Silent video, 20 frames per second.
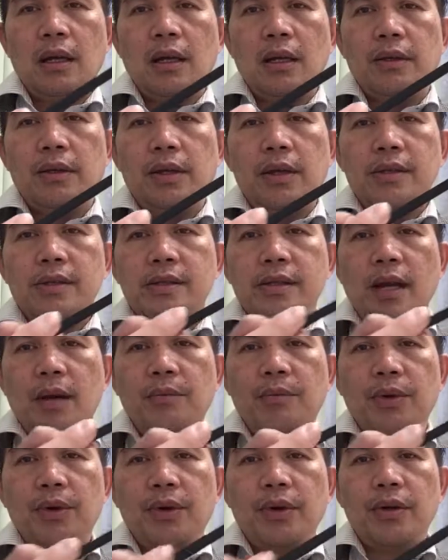These
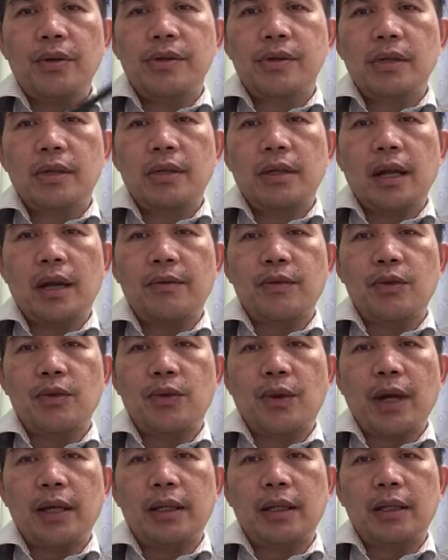numbers, they have to
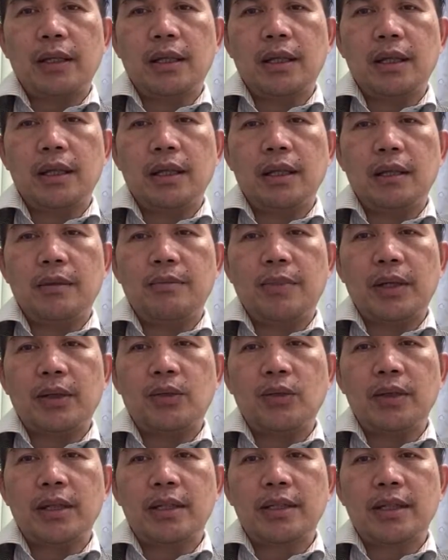write it here, but do
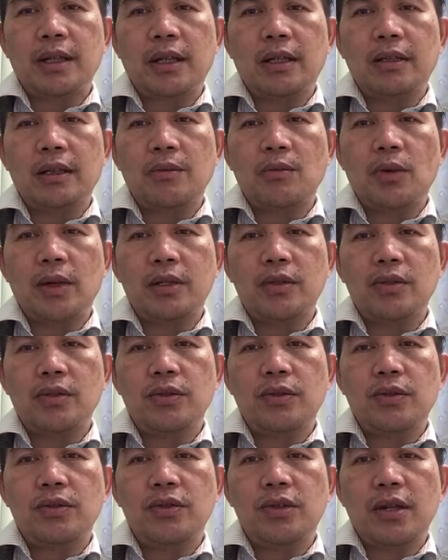not tell them what to
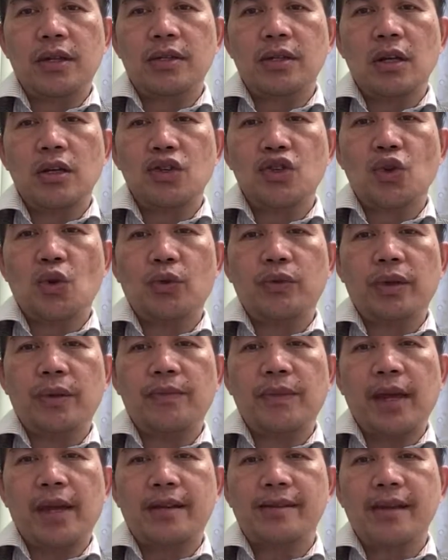do, just show them
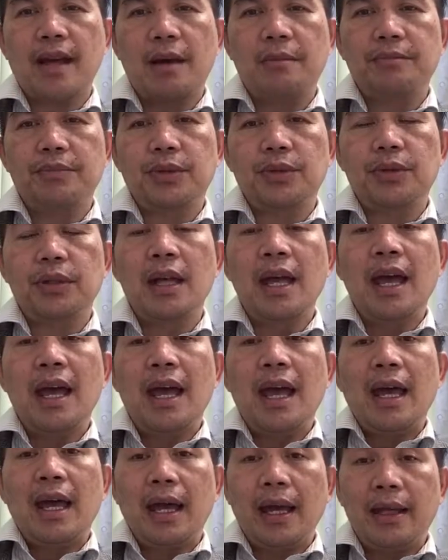the example,
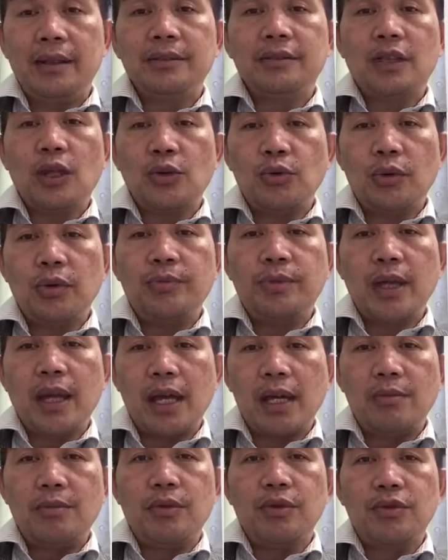and they will be
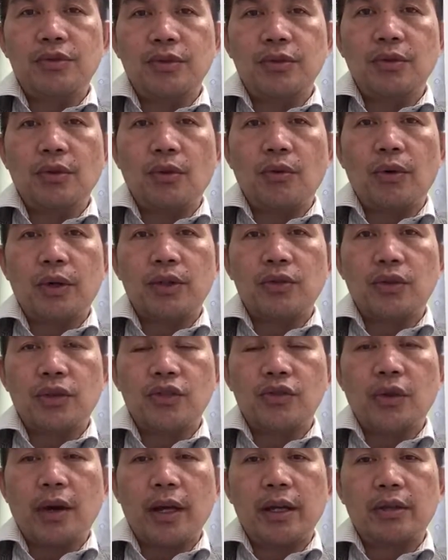able to know what you're
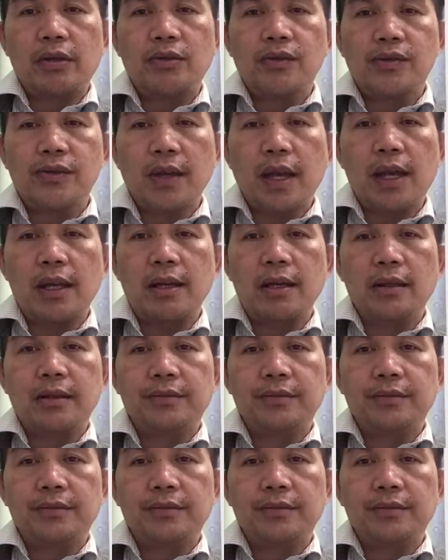trying to say.